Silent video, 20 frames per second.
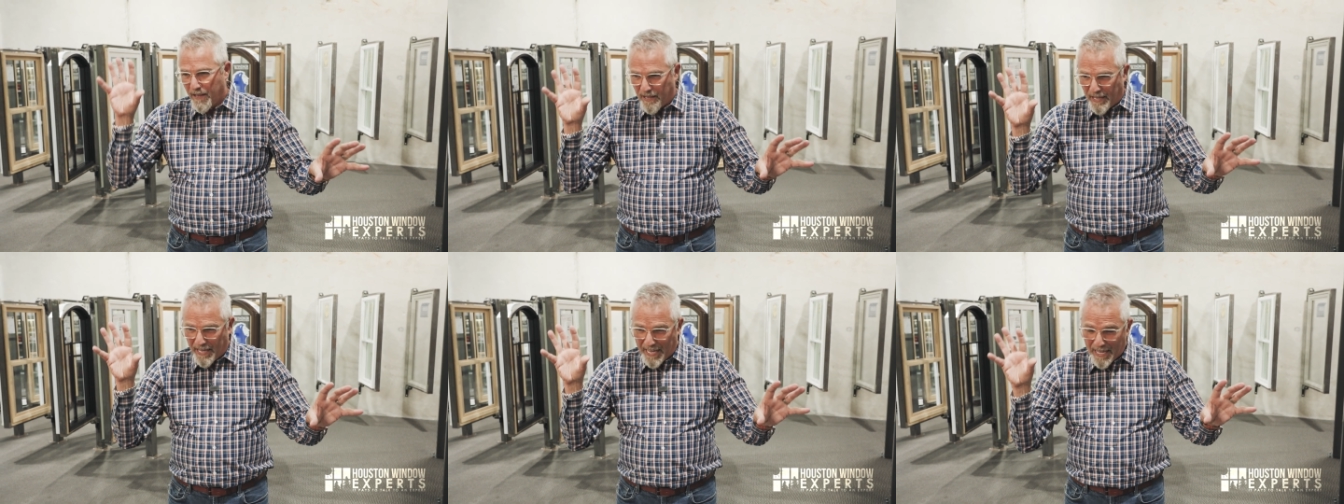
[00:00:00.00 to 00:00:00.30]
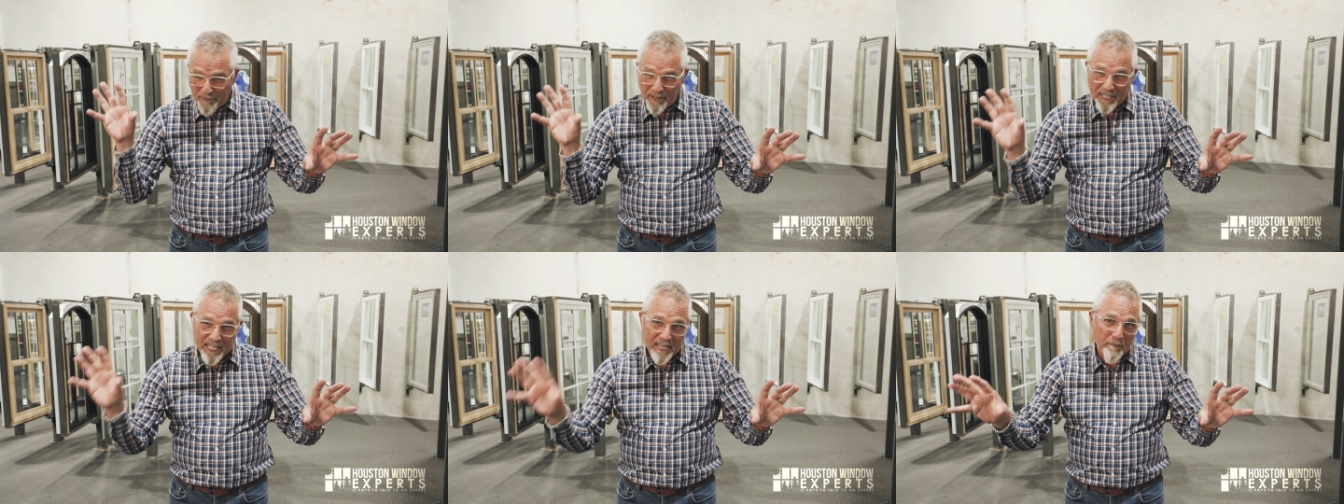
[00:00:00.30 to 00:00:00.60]

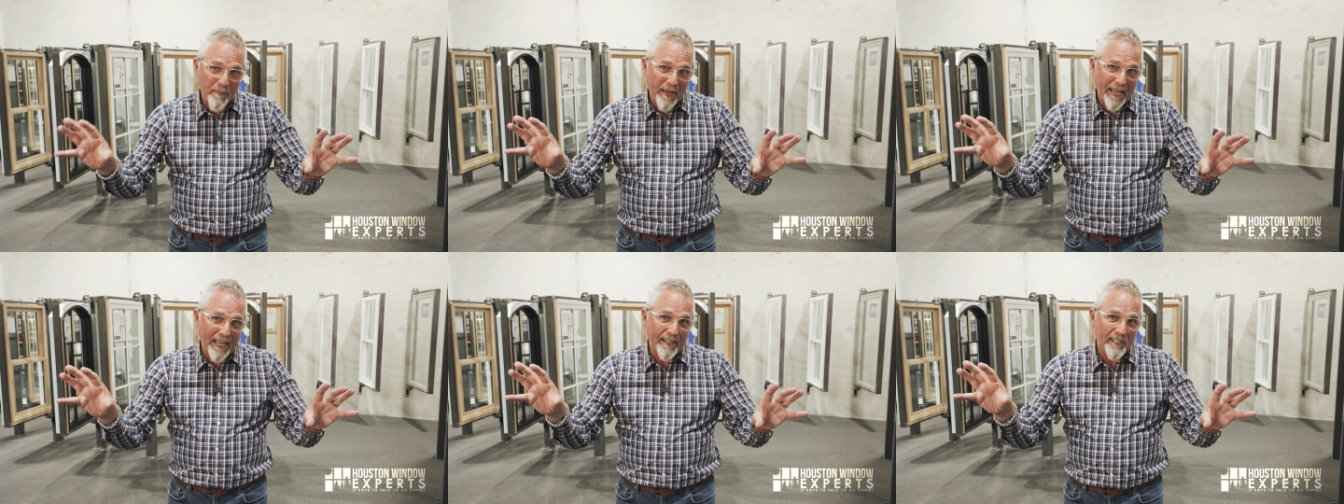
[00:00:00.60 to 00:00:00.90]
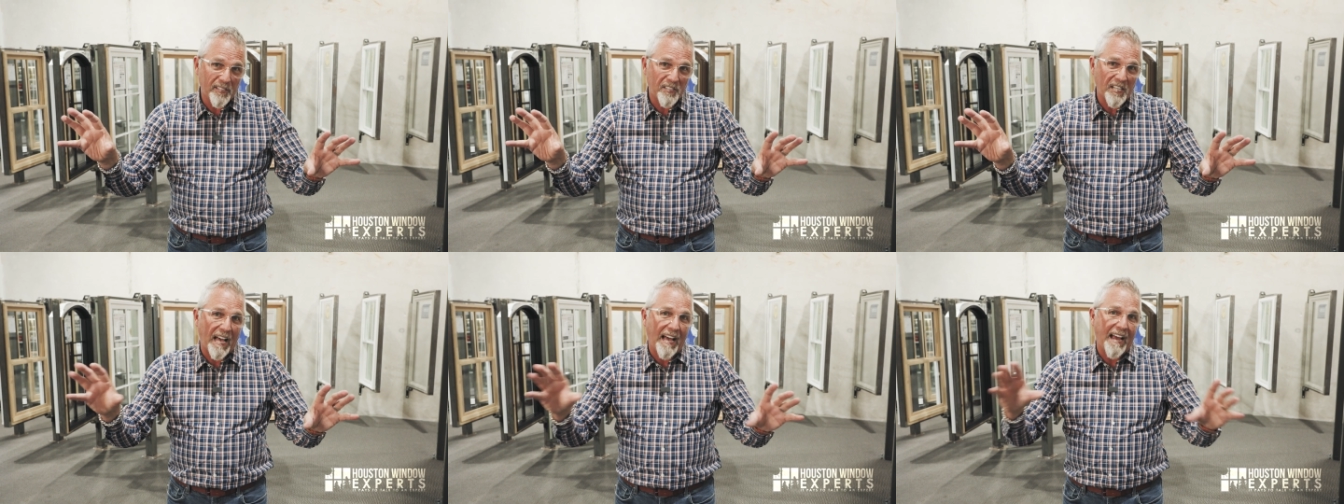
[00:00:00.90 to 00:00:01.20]
having demand
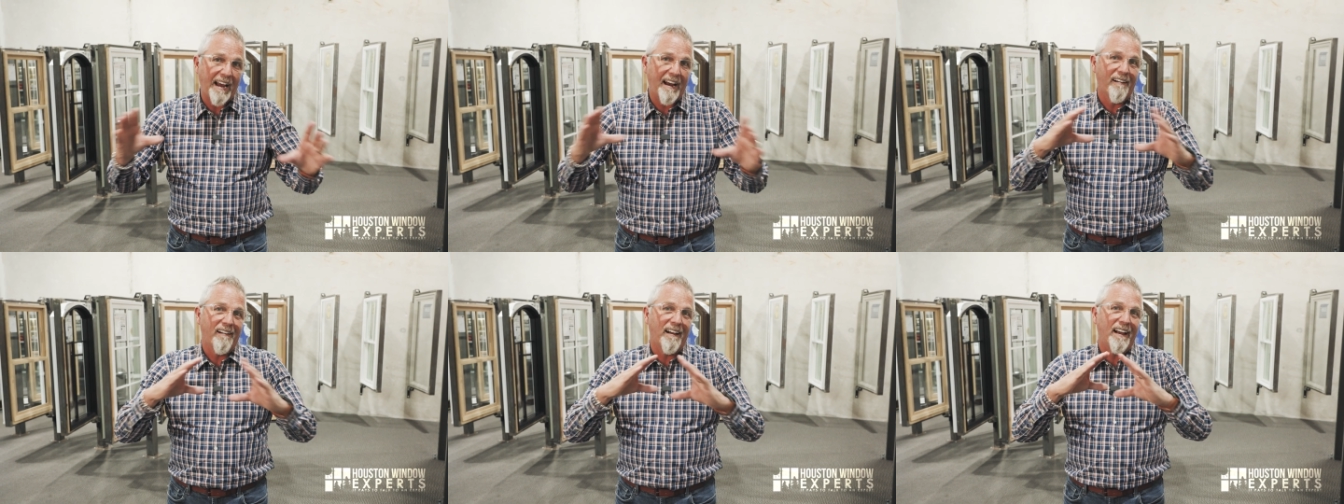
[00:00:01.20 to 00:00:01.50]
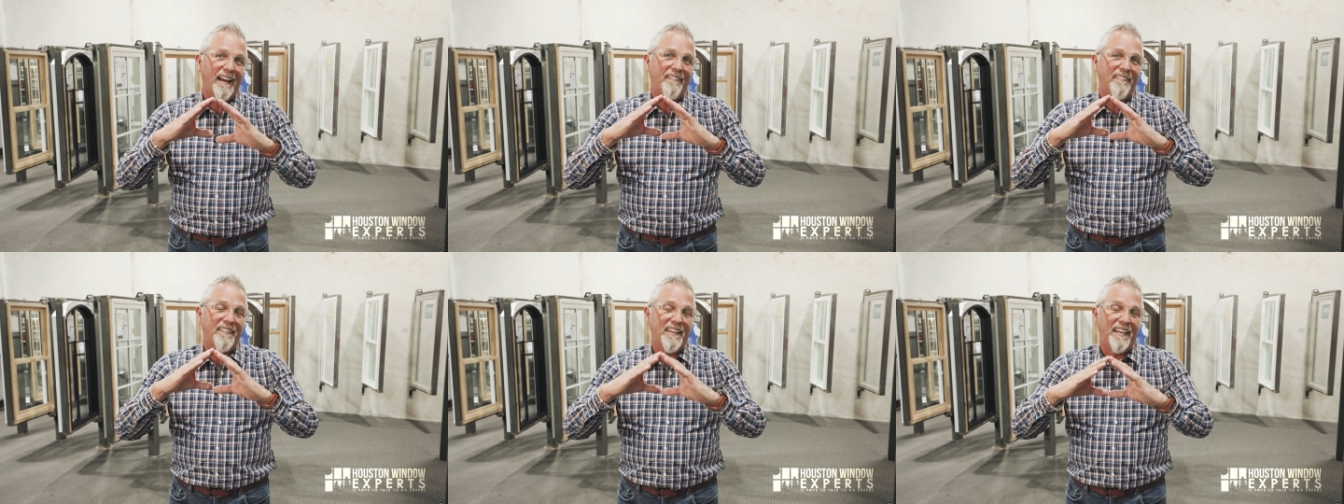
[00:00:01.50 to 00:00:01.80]
is higher,
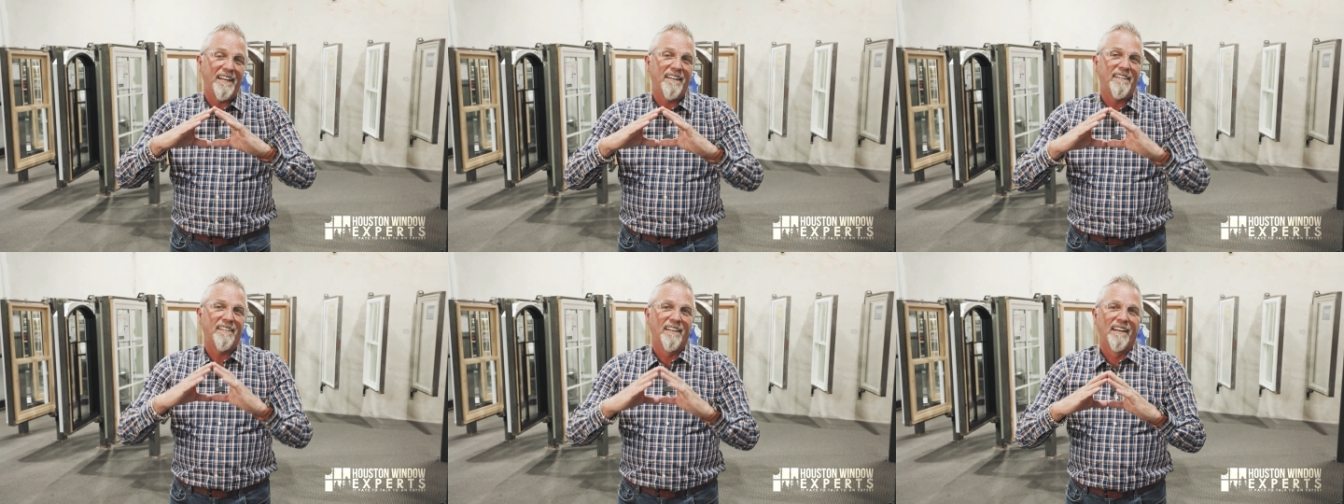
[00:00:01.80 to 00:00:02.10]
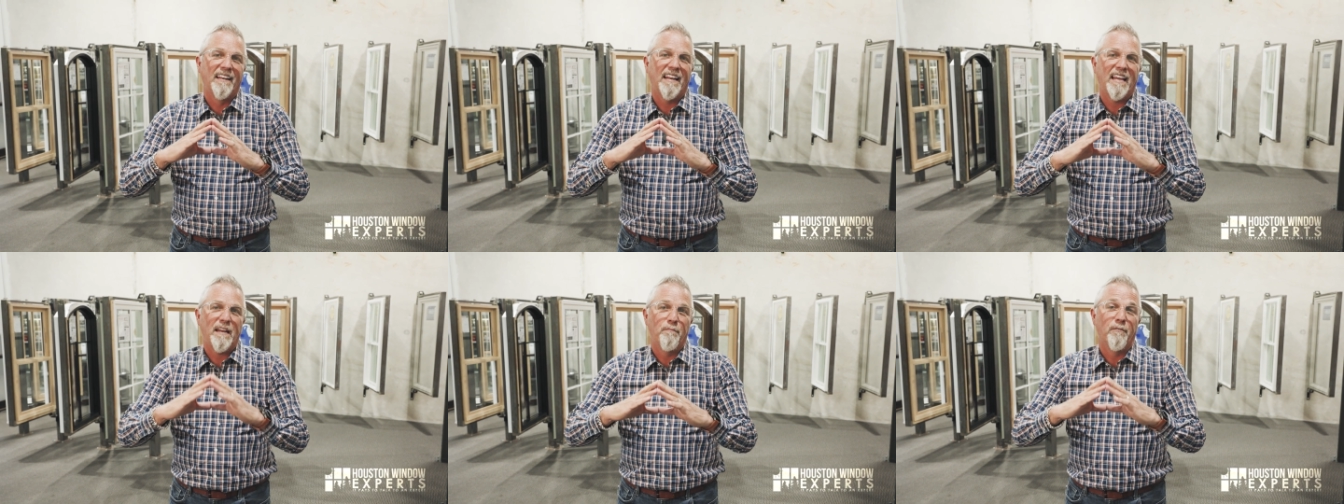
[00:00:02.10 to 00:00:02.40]
and then the
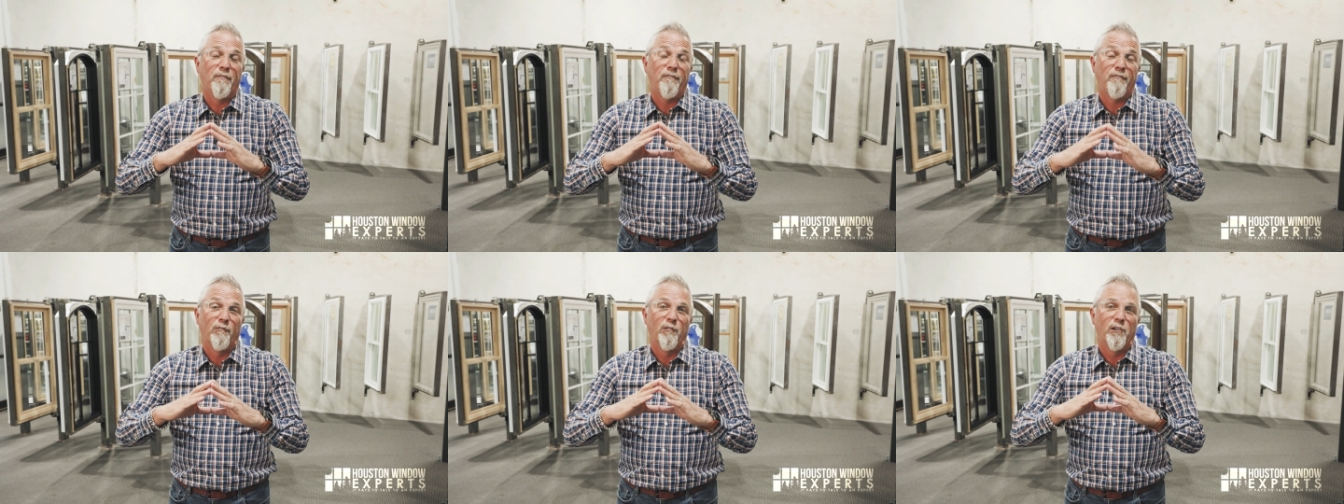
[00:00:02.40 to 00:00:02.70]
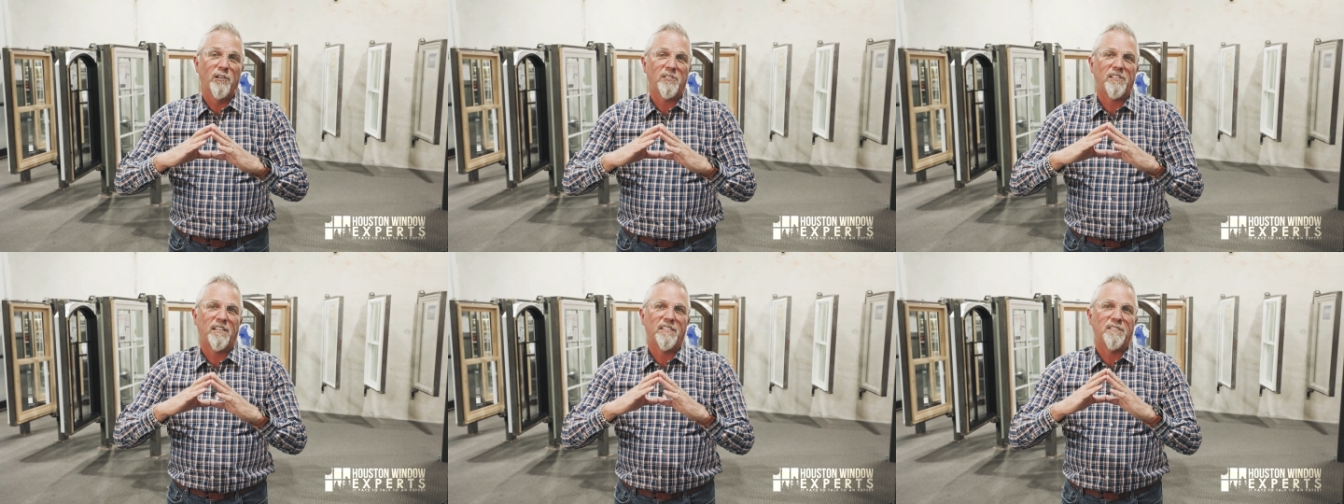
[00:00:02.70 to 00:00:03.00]
labor
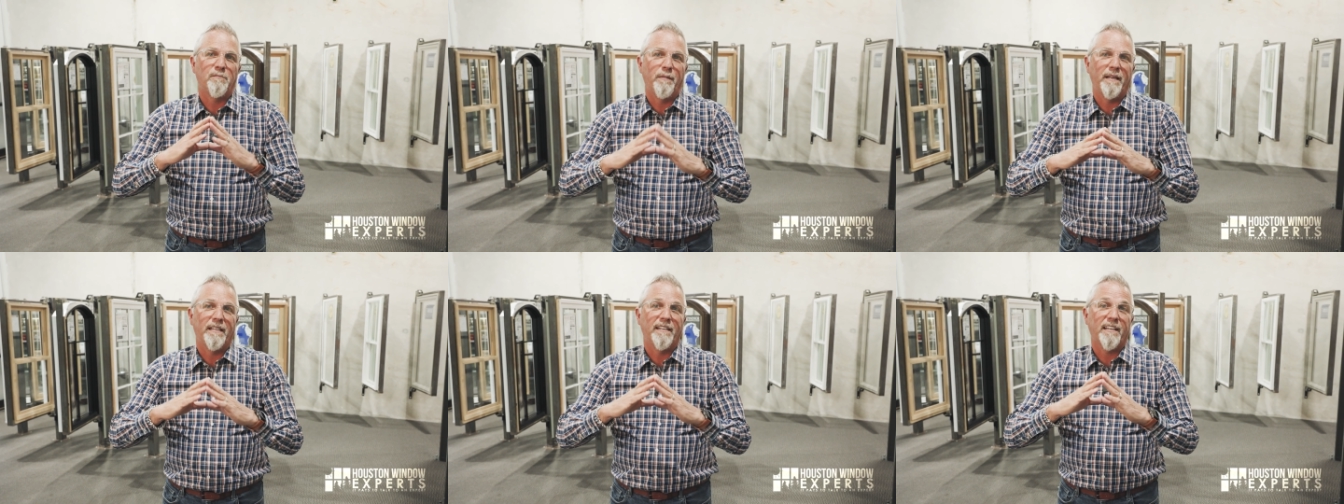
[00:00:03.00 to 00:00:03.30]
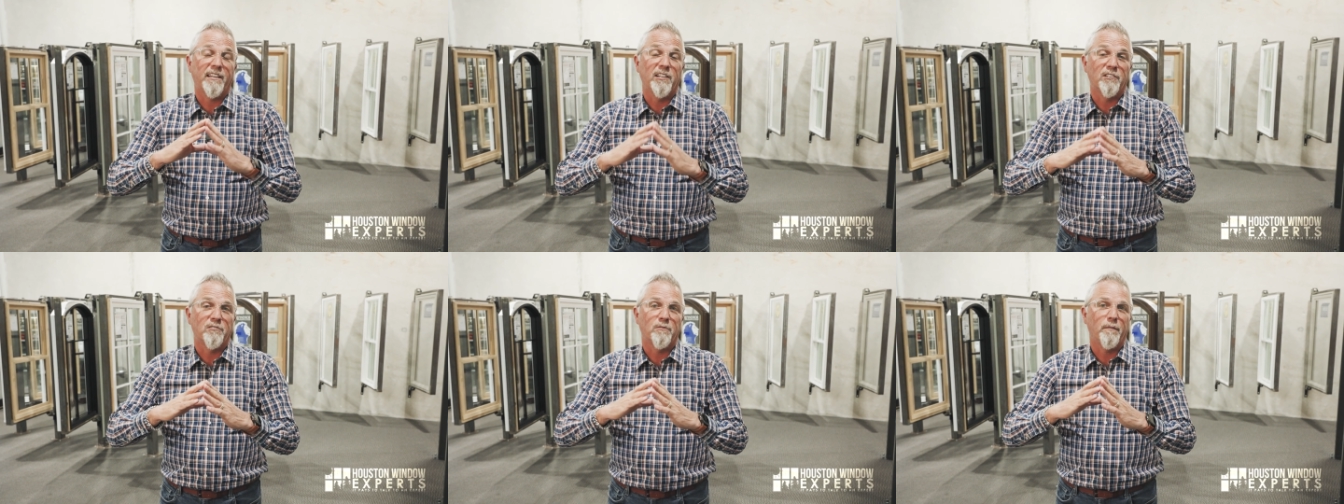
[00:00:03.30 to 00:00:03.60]
force has been
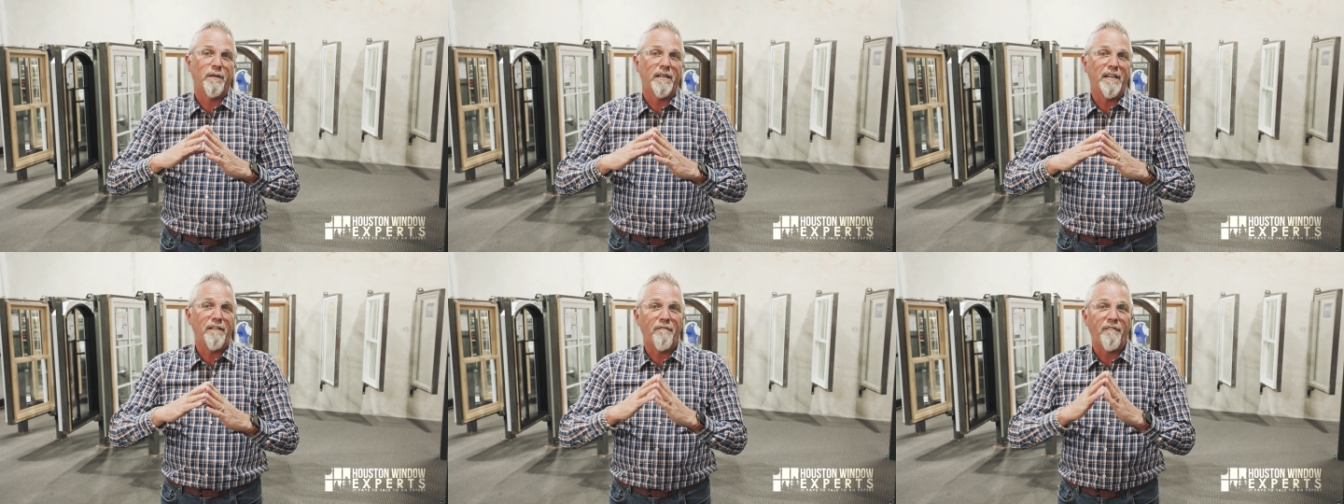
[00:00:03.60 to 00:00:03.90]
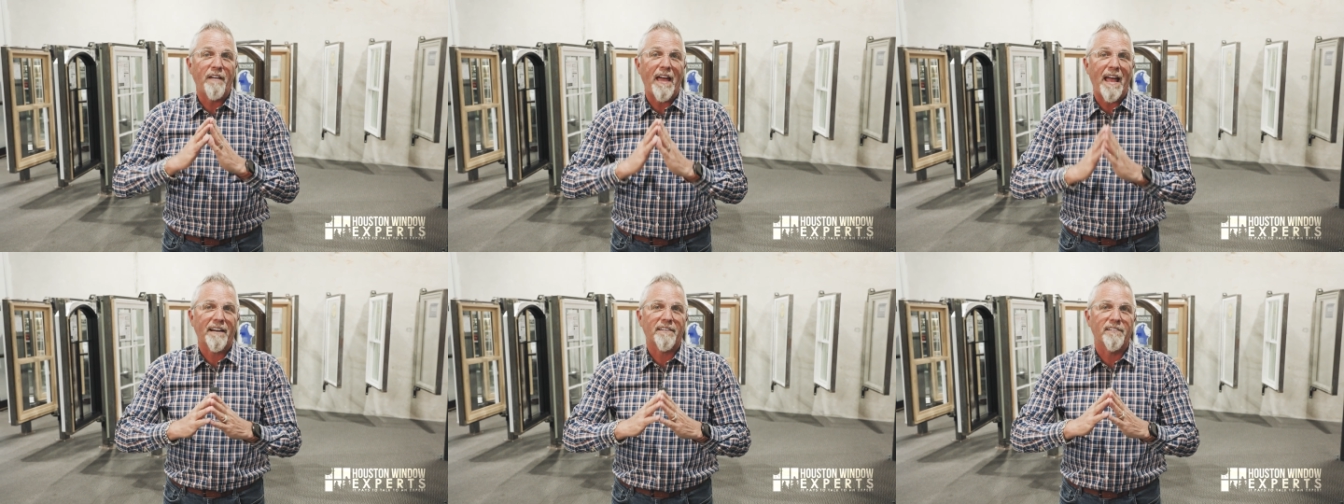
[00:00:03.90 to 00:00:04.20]
the contributing
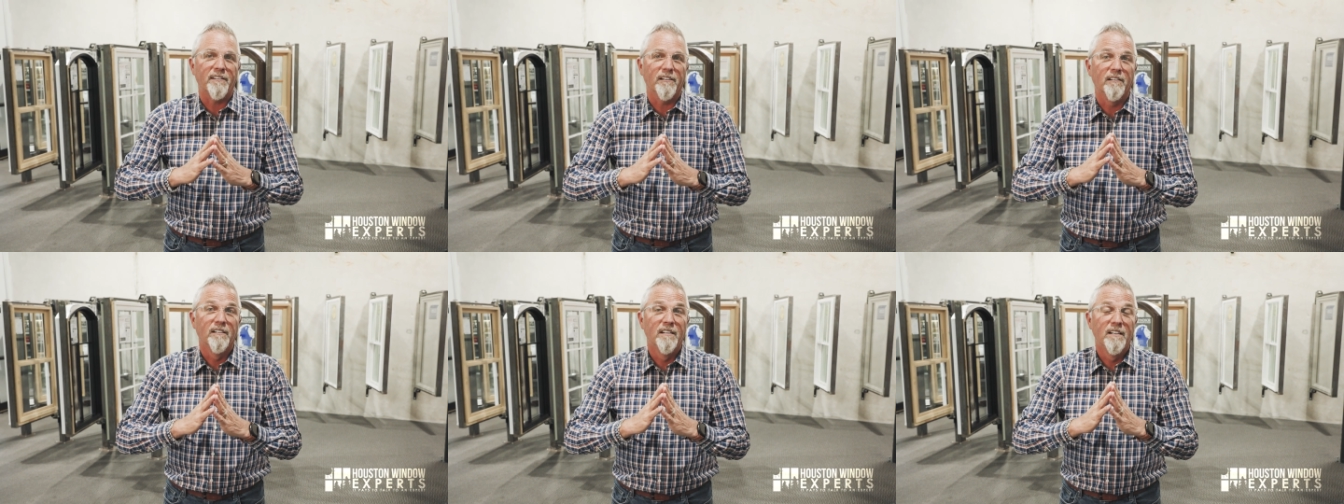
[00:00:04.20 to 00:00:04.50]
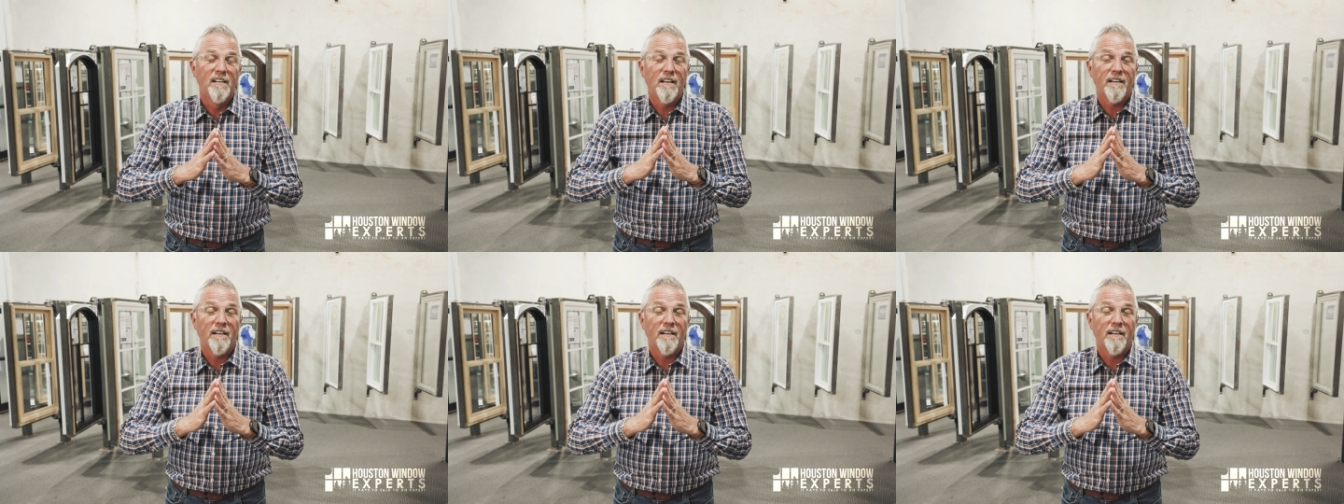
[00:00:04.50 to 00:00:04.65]
factor.